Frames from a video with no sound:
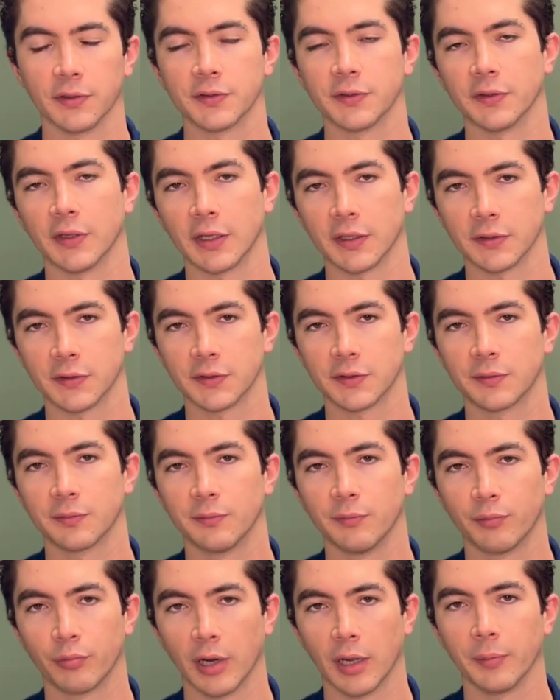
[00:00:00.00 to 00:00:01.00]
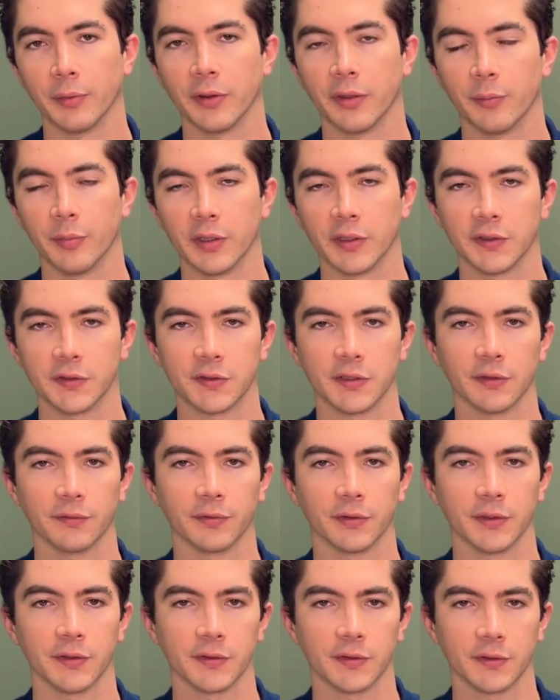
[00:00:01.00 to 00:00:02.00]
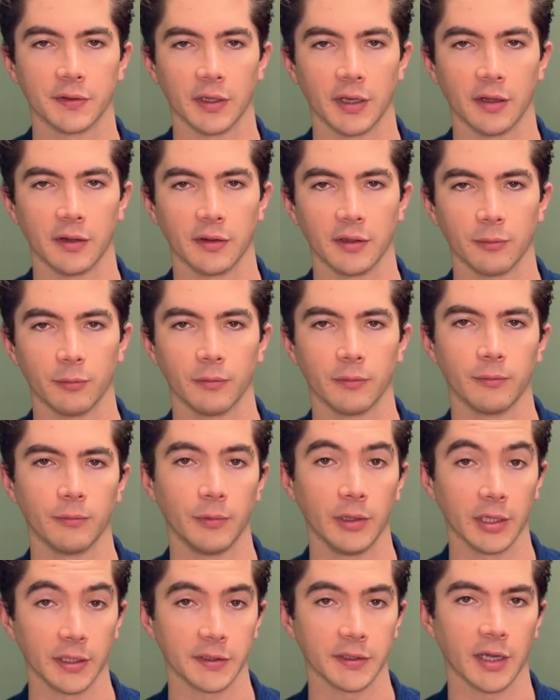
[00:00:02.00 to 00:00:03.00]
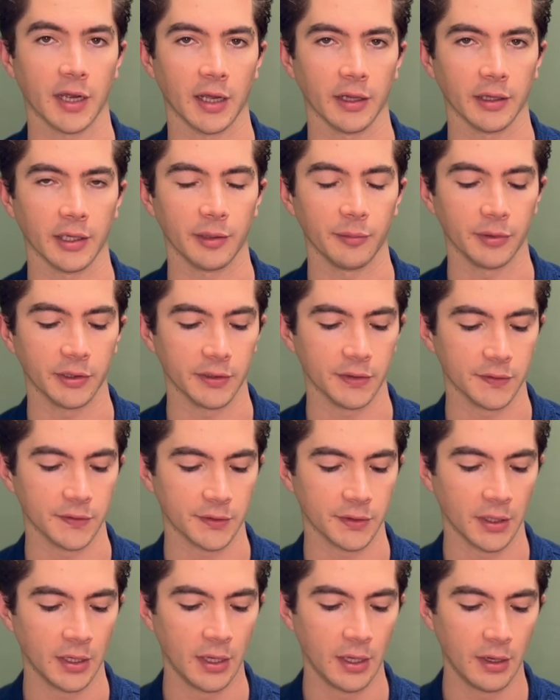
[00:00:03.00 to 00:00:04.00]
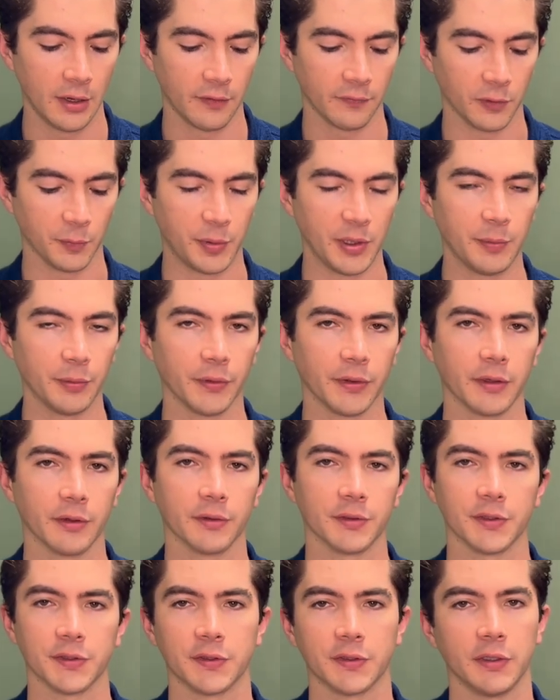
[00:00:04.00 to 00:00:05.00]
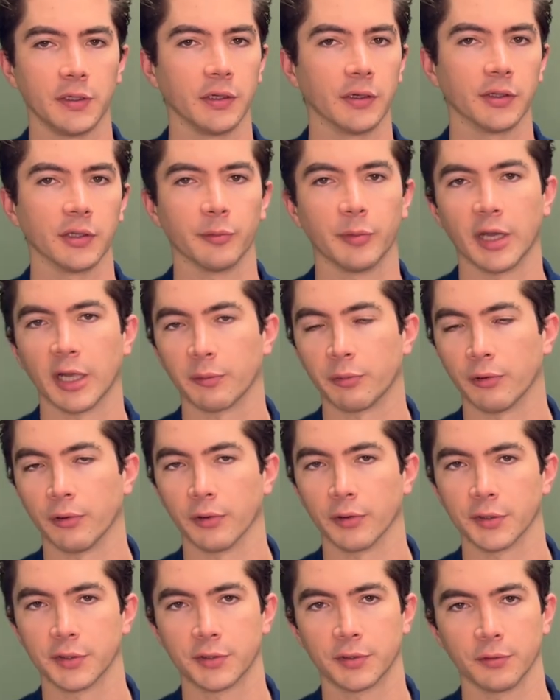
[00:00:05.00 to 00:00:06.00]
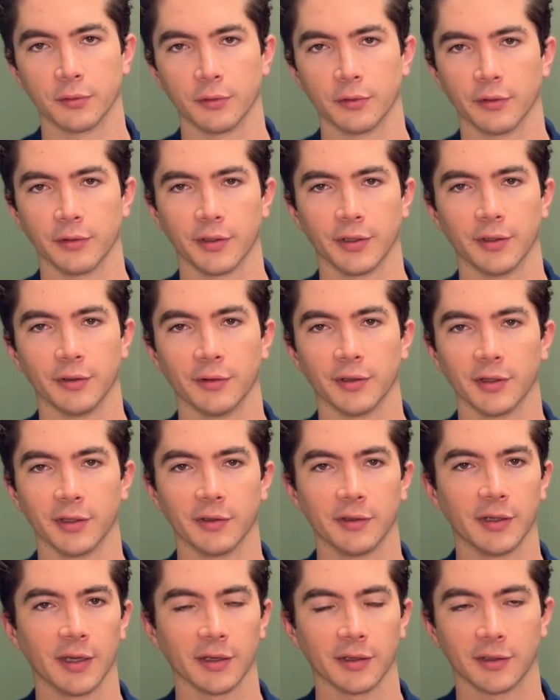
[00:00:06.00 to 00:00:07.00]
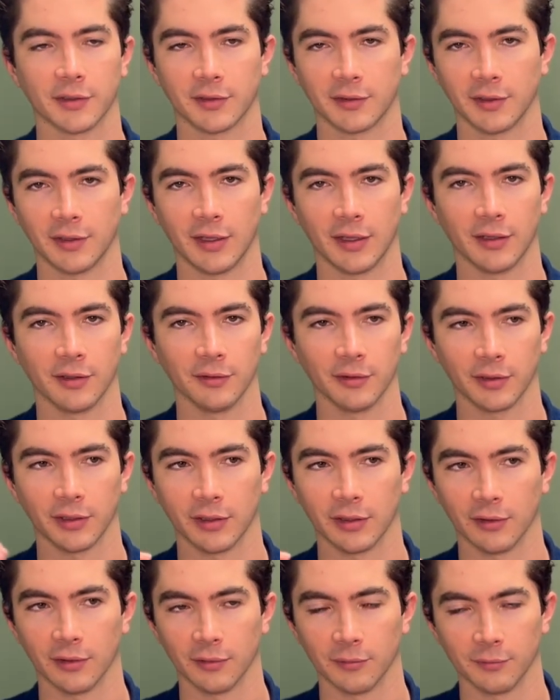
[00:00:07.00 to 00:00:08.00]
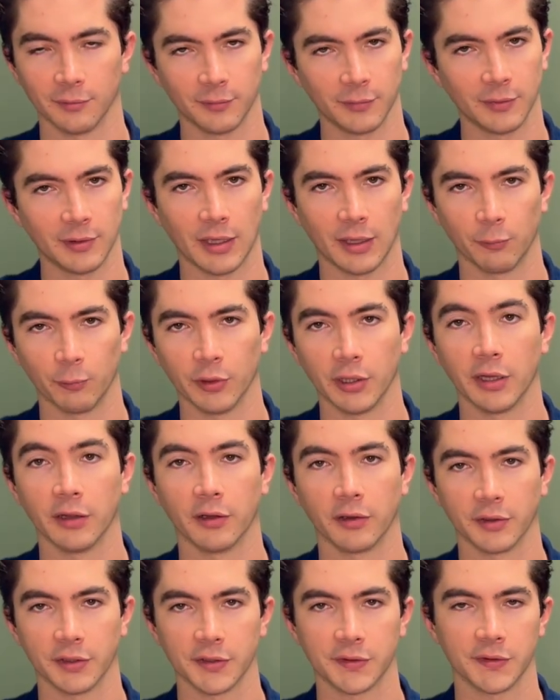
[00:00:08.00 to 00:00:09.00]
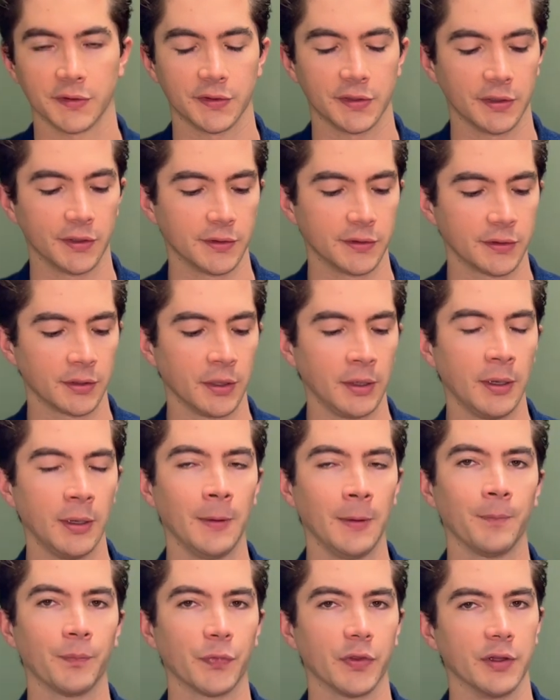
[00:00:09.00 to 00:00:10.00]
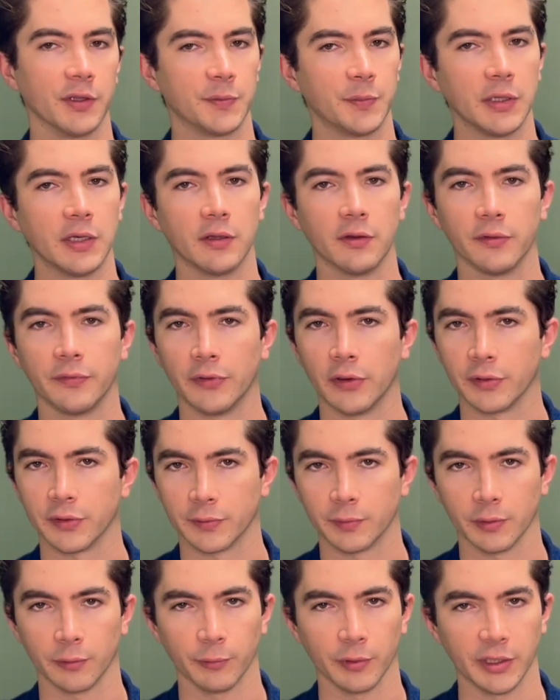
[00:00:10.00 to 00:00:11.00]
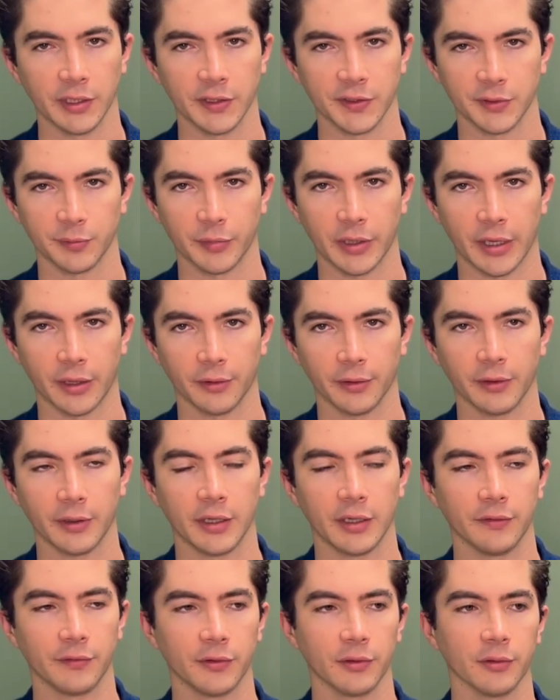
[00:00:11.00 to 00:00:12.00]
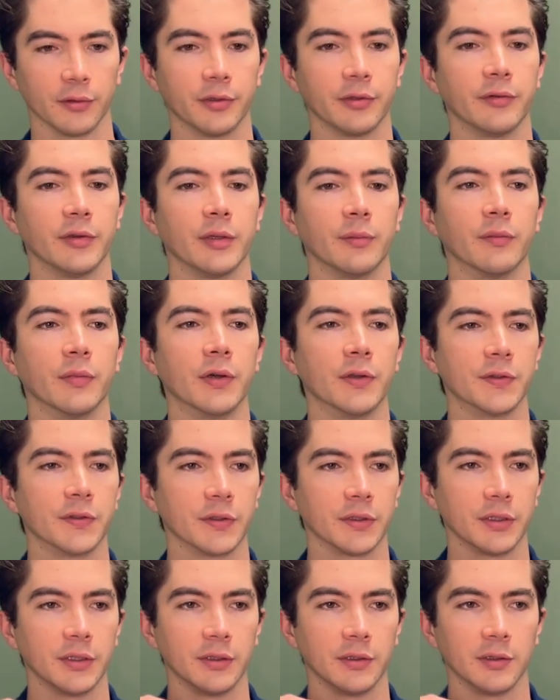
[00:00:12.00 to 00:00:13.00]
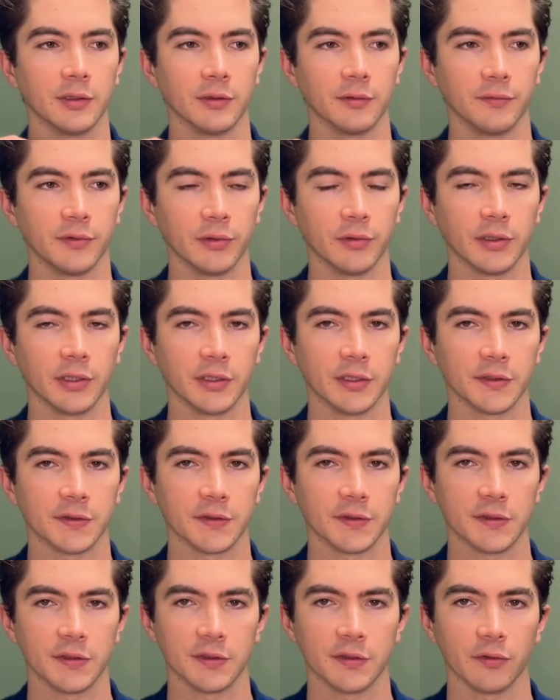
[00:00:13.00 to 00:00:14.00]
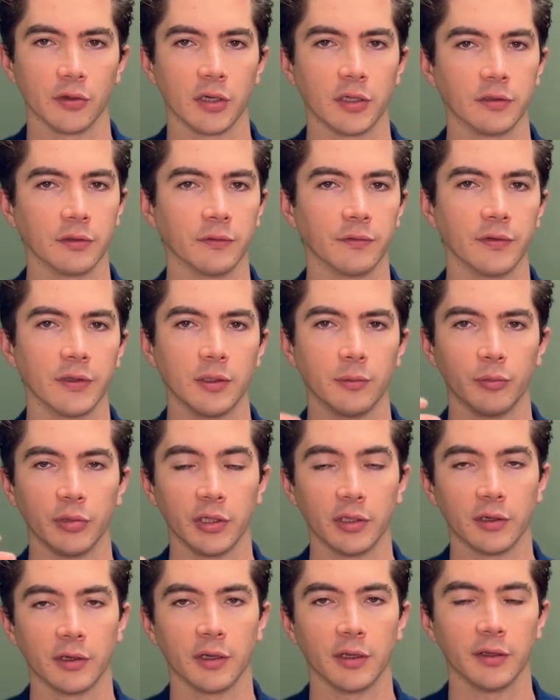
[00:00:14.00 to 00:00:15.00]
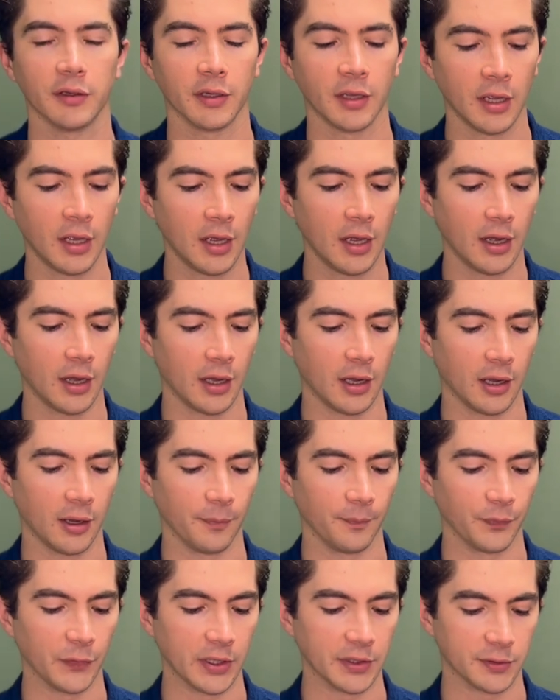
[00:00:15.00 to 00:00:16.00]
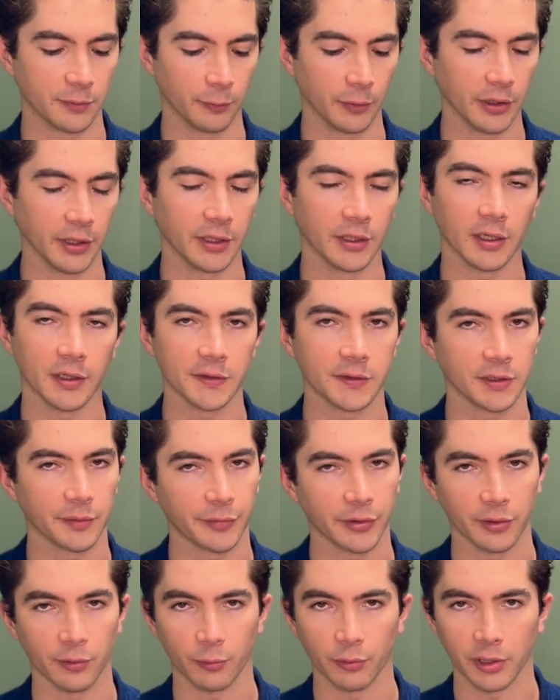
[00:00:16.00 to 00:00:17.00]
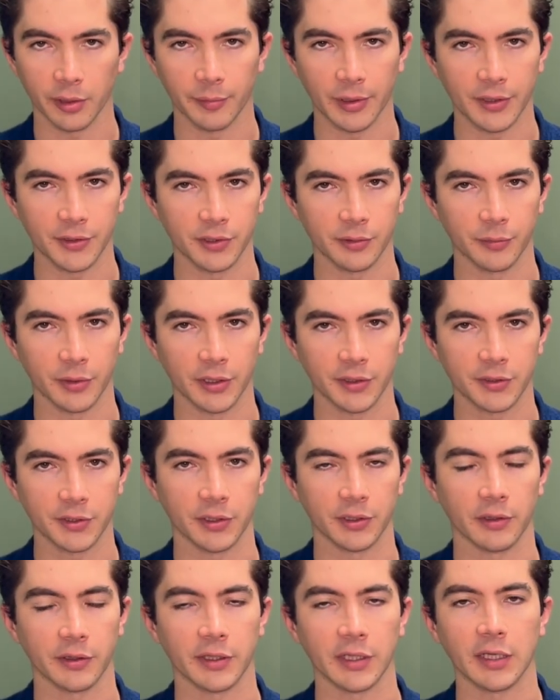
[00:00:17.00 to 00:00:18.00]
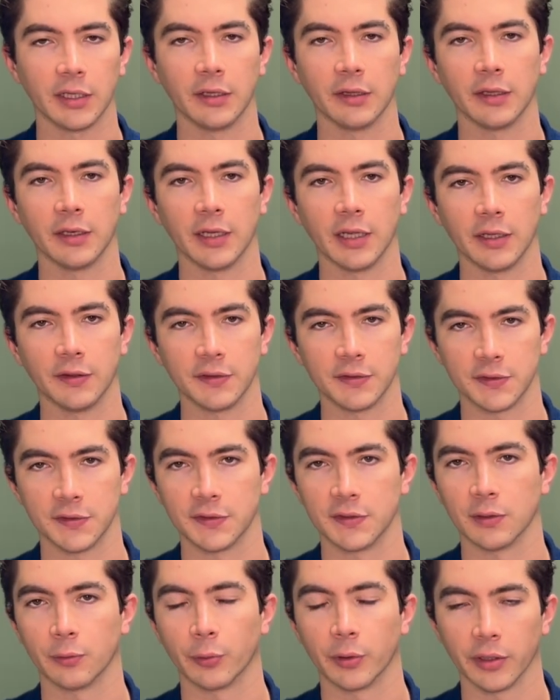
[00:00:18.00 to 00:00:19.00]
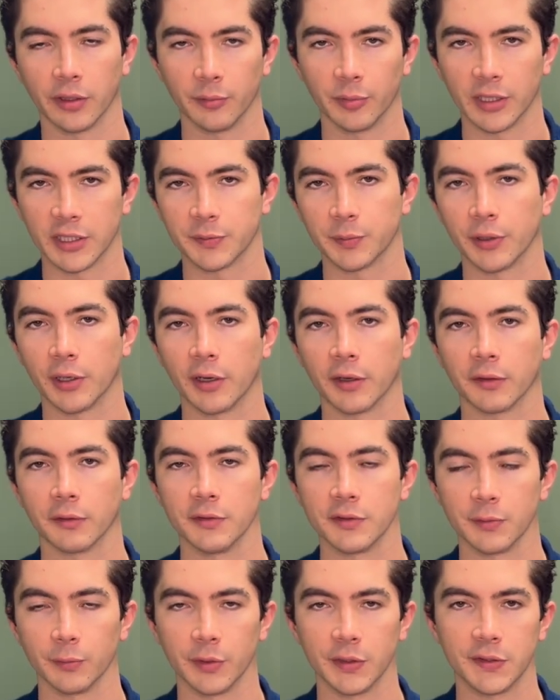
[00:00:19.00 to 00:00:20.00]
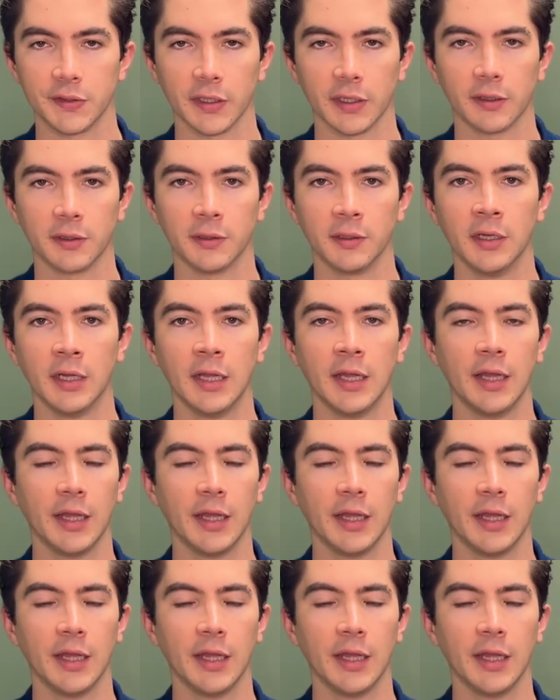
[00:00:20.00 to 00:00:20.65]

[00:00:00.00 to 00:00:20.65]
So that's probably the biggest difference that we like to highlight, because for people that are just sitting on their back porch or on the deck and looking out at really long distances, the speed of the focus wheel really doesn't matter. And if you're doing mostly viewing distances of 100 feet and beyond, it's really not something to worry about too much. At the end of the day, this is still one of the best binoculars that we sell.